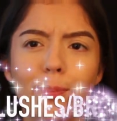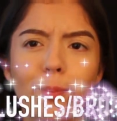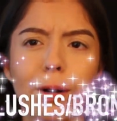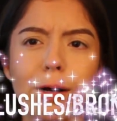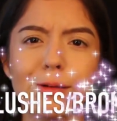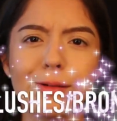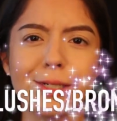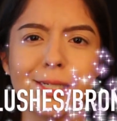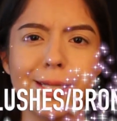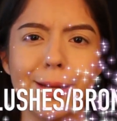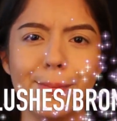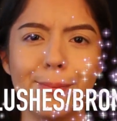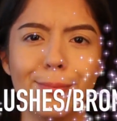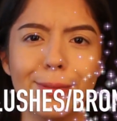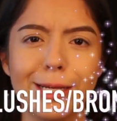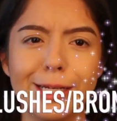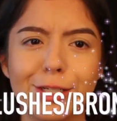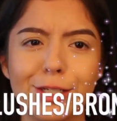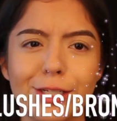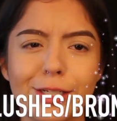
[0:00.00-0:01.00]
Well, I was gonna say
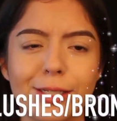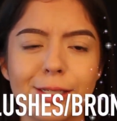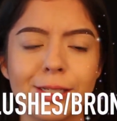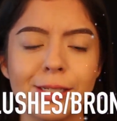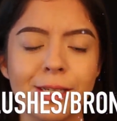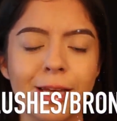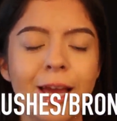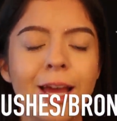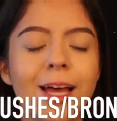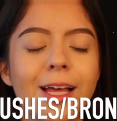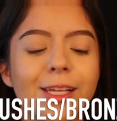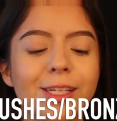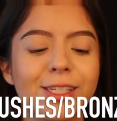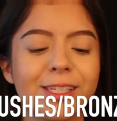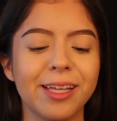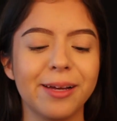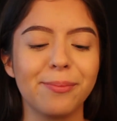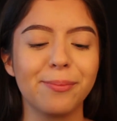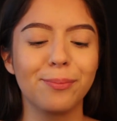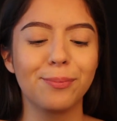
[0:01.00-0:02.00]
bleaches.
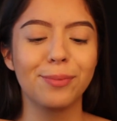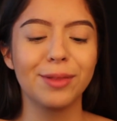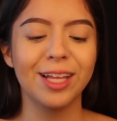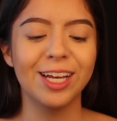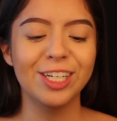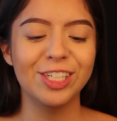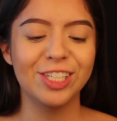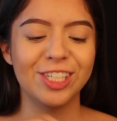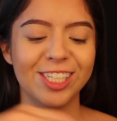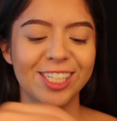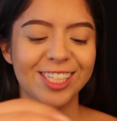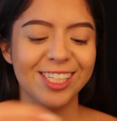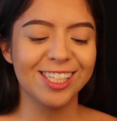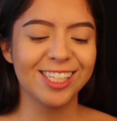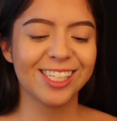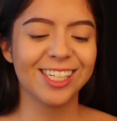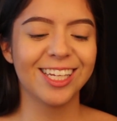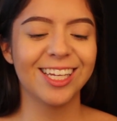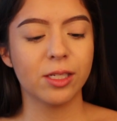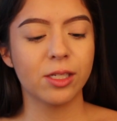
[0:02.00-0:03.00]
Some blushes.
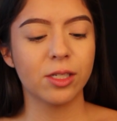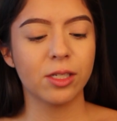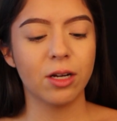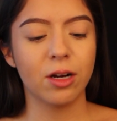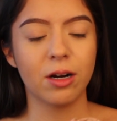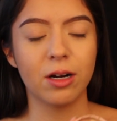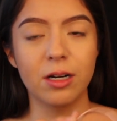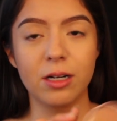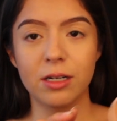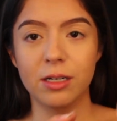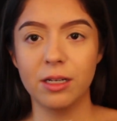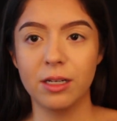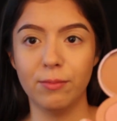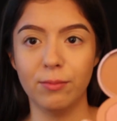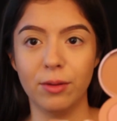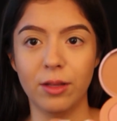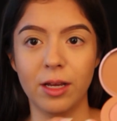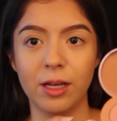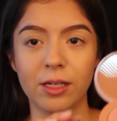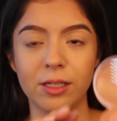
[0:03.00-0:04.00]
Tarte
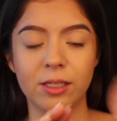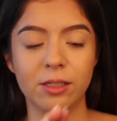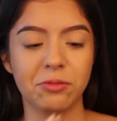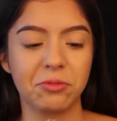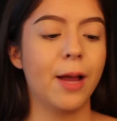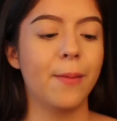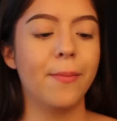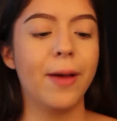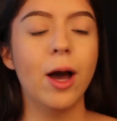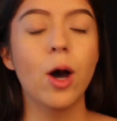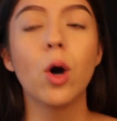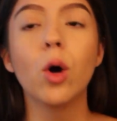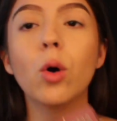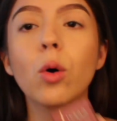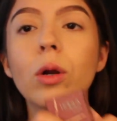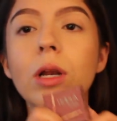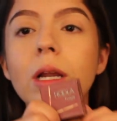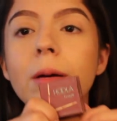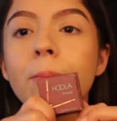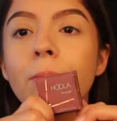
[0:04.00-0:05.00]
blush. Got my
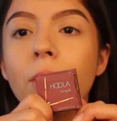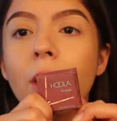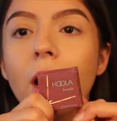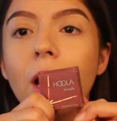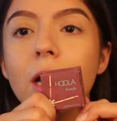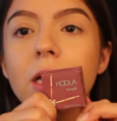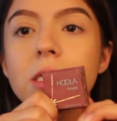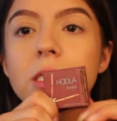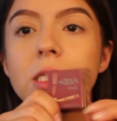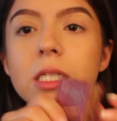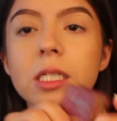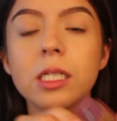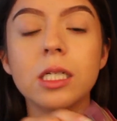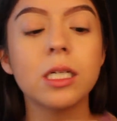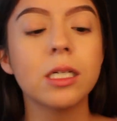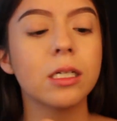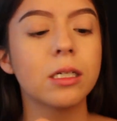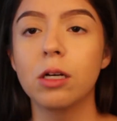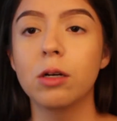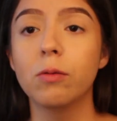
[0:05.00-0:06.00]
Hoola
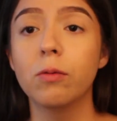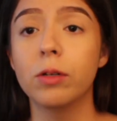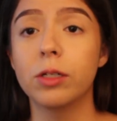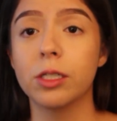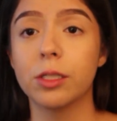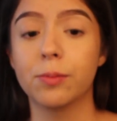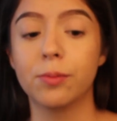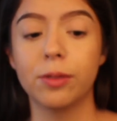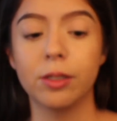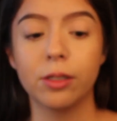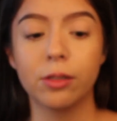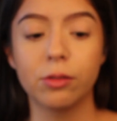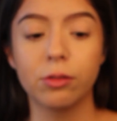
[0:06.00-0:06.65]
bronzer, which is pretty